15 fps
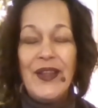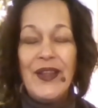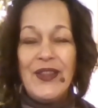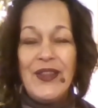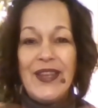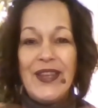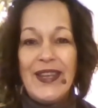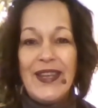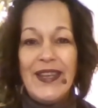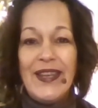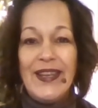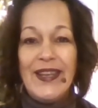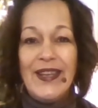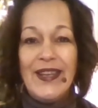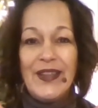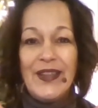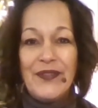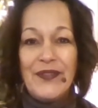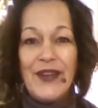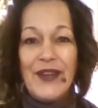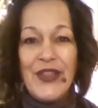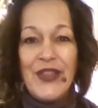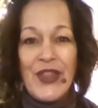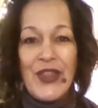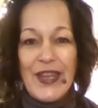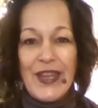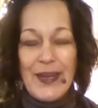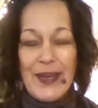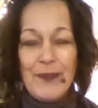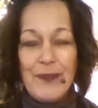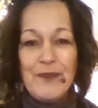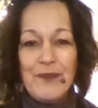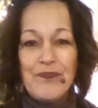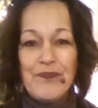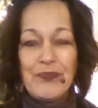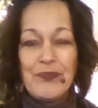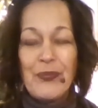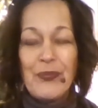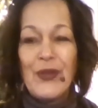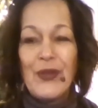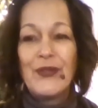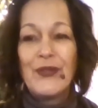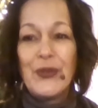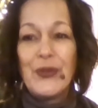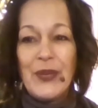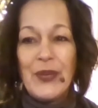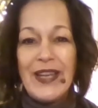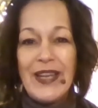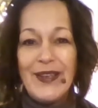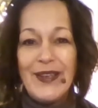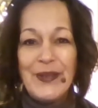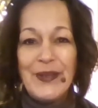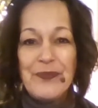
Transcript: the fun theme for the week,